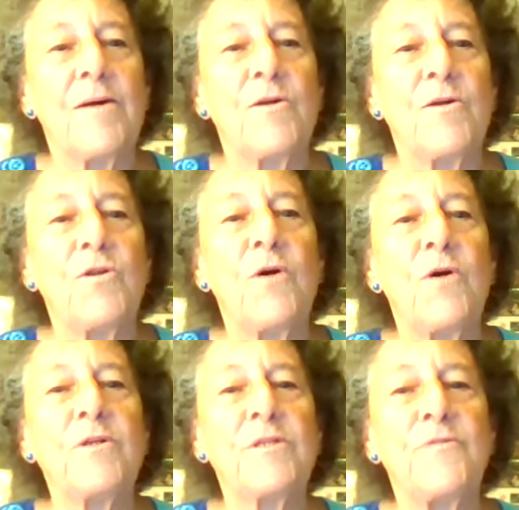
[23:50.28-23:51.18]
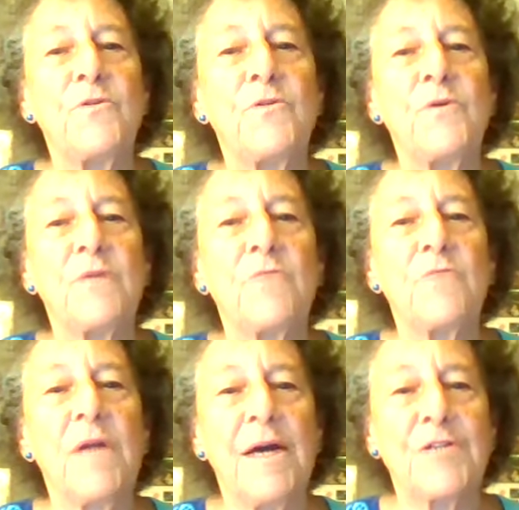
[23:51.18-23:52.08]
Notice if you can
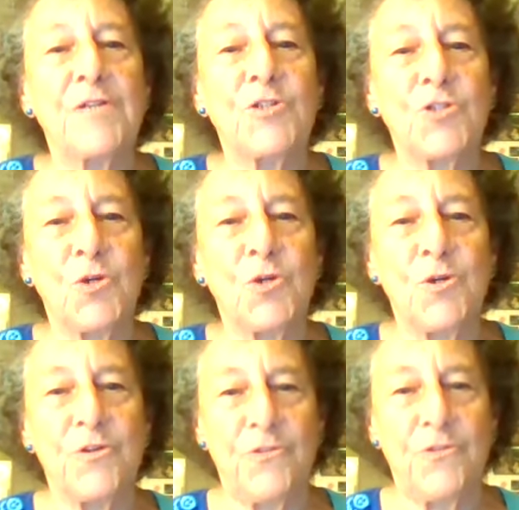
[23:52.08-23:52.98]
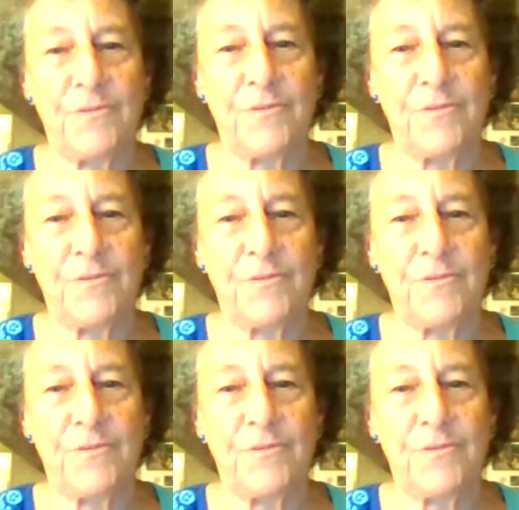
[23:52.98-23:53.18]
relax your shoulders.